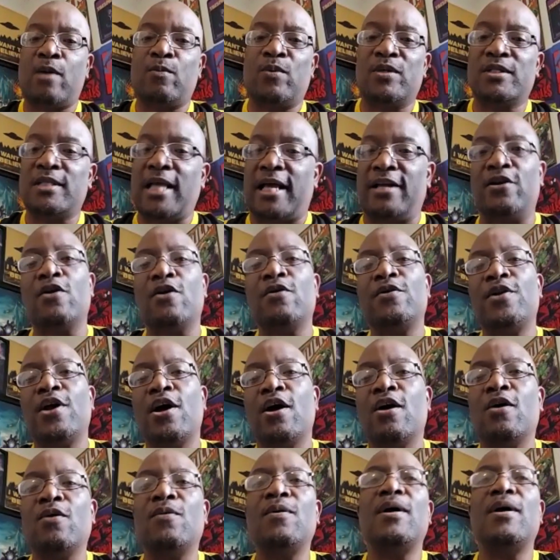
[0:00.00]
was like,
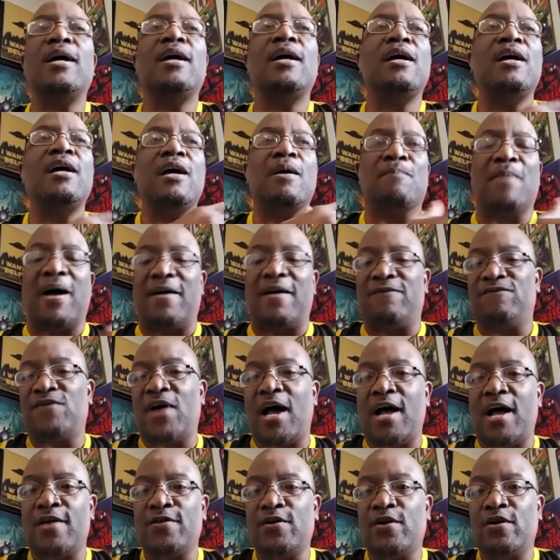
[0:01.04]
no, my
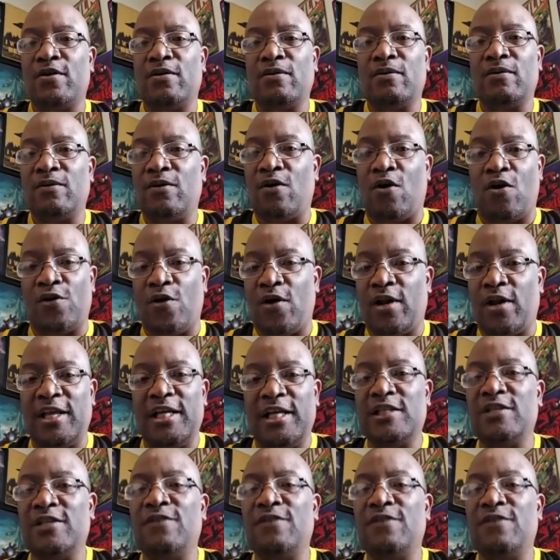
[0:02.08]
father on all of his